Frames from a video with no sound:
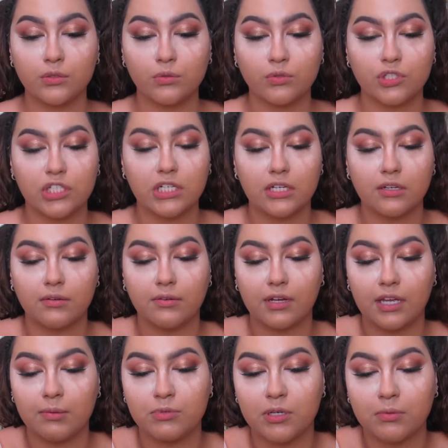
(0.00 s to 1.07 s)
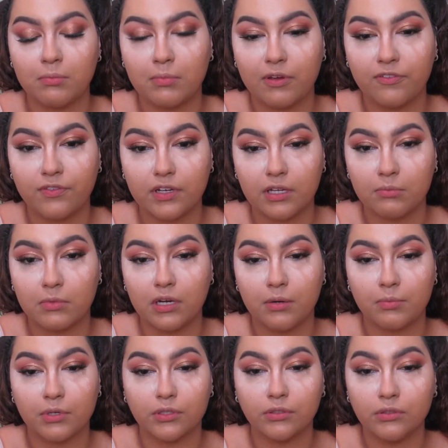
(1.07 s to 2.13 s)
Oh shit, I keep dropping my fucking mirror,
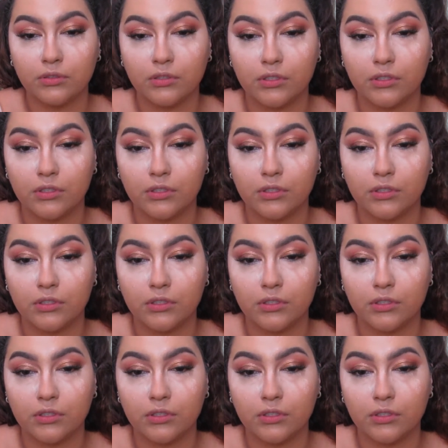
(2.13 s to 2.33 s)
bro.